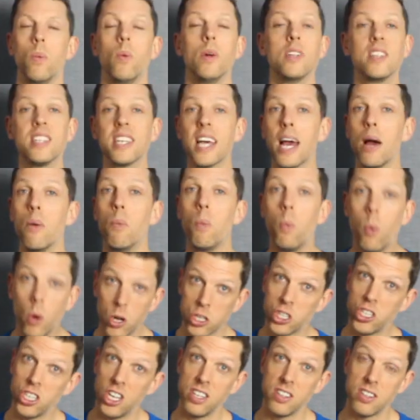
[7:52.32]
Once again,
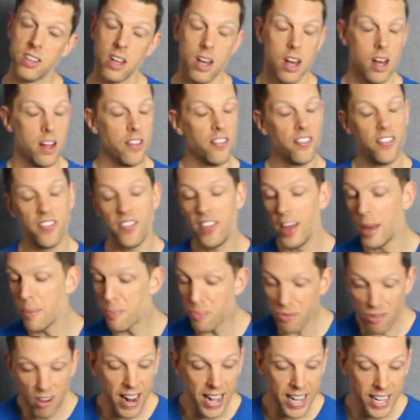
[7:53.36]
washers, they
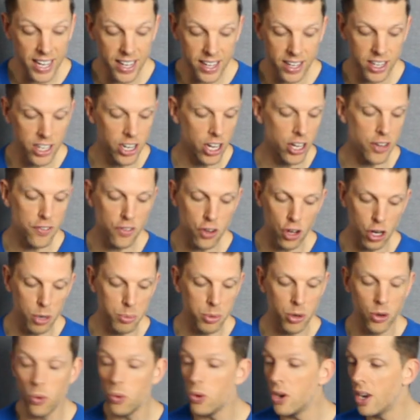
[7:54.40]
break, you know, you've got them
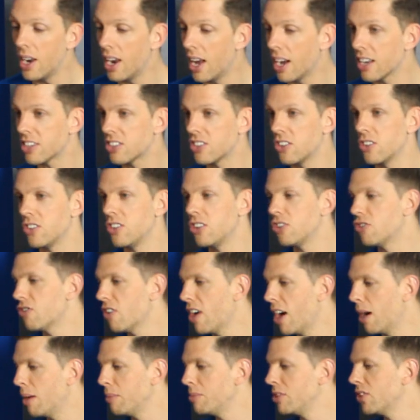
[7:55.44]
on all the lugs on your
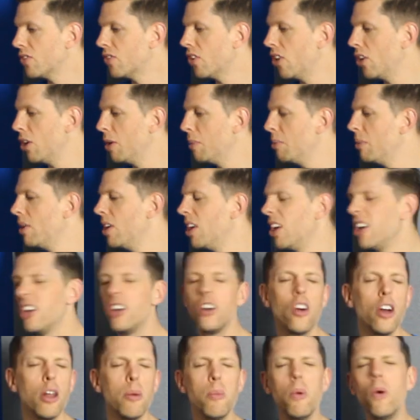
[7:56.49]
drums, you've got them
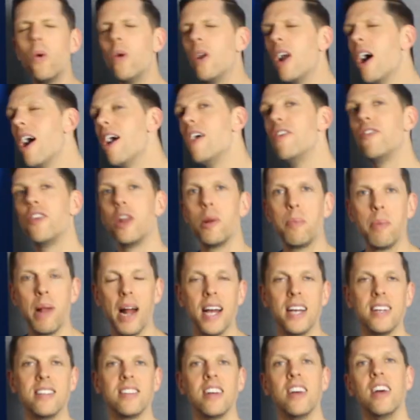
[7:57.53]
all over the
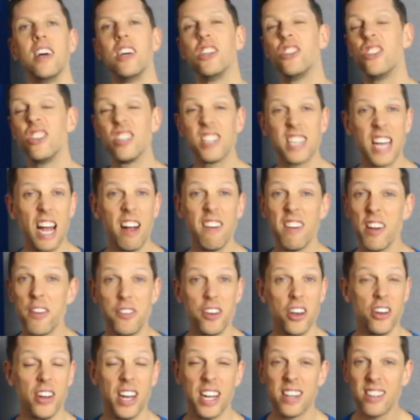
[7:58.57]
place. Just carry a
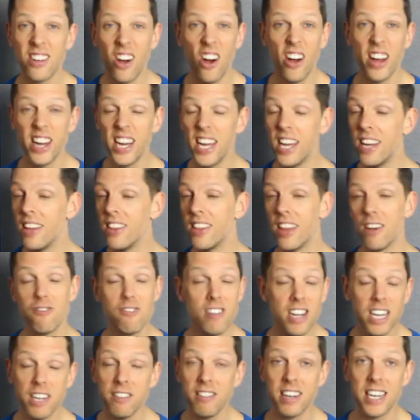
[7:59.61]
few. They're tiny, they're
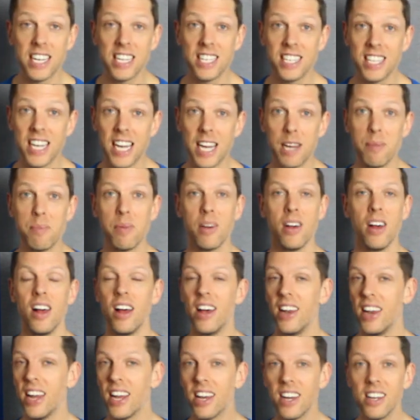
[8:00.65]
really, really cheap.
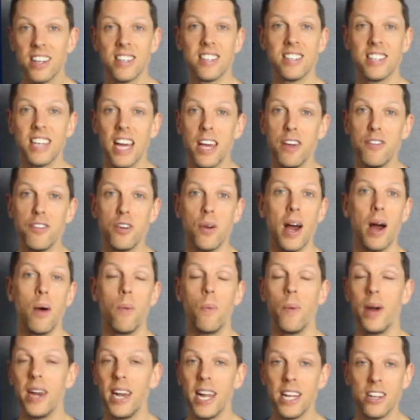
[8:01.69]
They're going to save you out
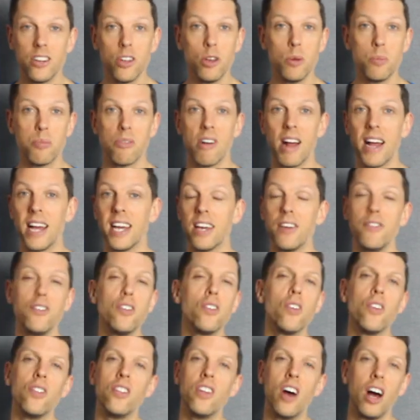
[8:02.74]
when they do break. If
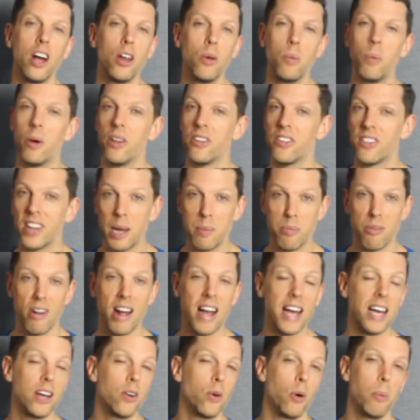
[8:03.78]
you've got nylon ones, they
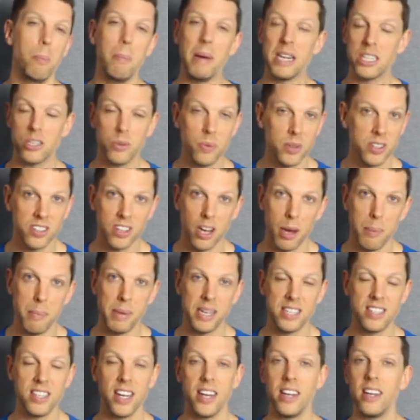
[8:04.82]
break, or metal ones go
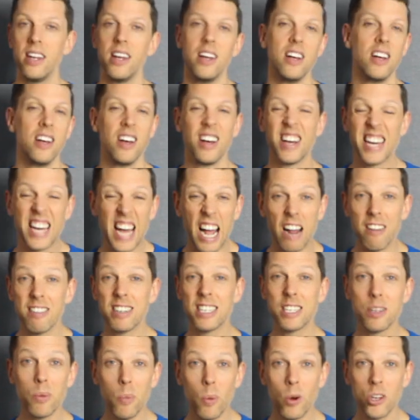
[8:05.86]
missing, carry
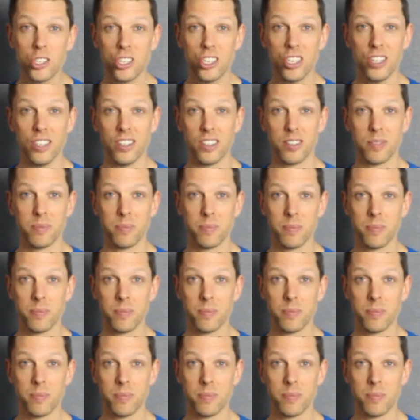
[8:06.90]
some washers.